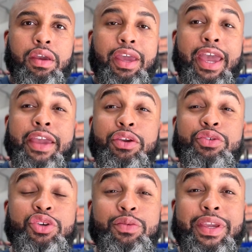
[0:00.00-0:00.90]
Hey
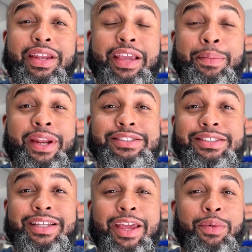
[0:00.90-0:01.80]
YouTube, Kenny coming at you
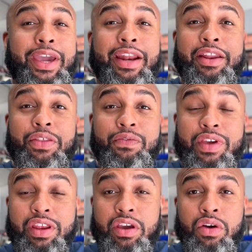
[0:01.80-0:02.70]
today. We got another
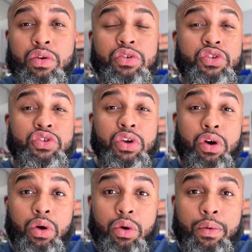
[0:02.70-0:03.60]
video.
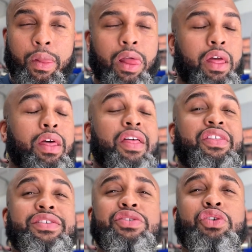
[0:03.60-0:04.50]
So
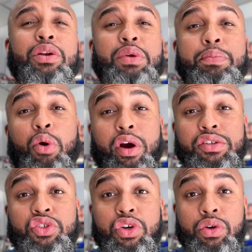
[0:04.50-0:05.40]
this is going to be
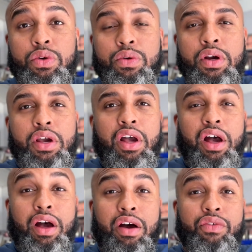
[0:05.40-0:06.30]
part 2
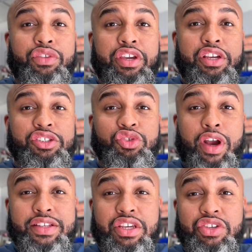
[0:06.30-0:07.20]
of the
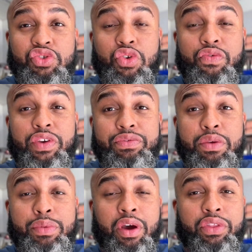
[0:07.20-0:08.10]
Tri-Z 250
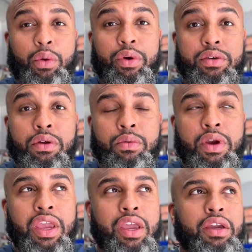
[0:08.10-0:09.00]
build that we're
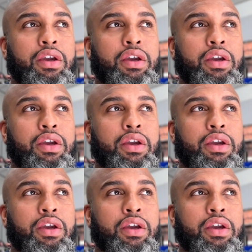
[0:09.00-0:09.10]
doing.